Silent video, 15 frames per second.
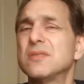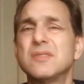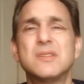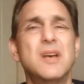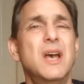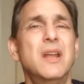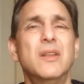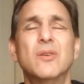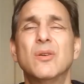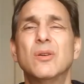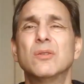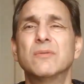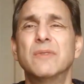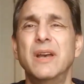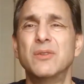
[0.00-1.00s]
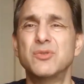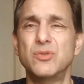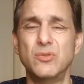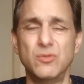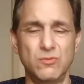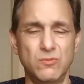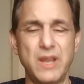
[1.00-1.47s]
society all around
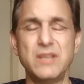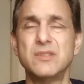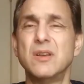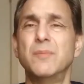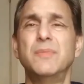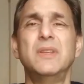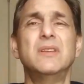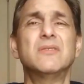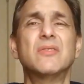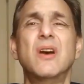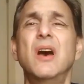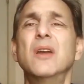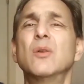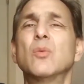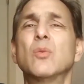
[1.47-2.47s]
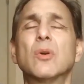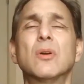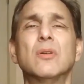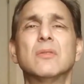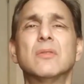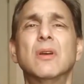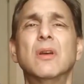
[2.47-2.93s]
you to raise up the entire
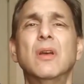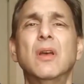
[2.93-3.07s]
world.